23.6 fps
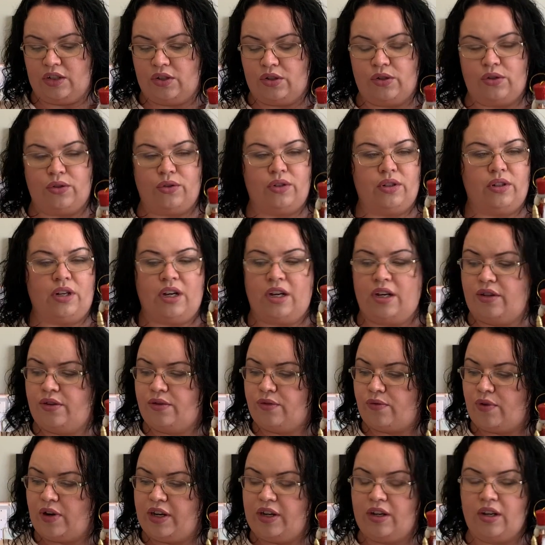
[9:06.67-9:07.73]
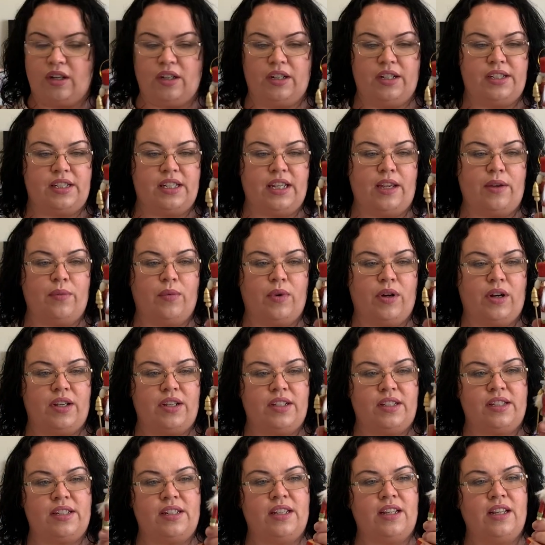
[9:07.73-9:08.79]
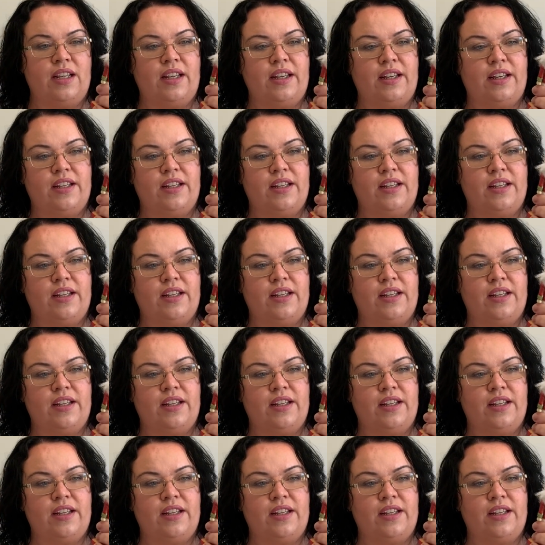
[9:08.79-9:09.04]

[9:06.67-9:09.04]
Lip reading: $3 he was.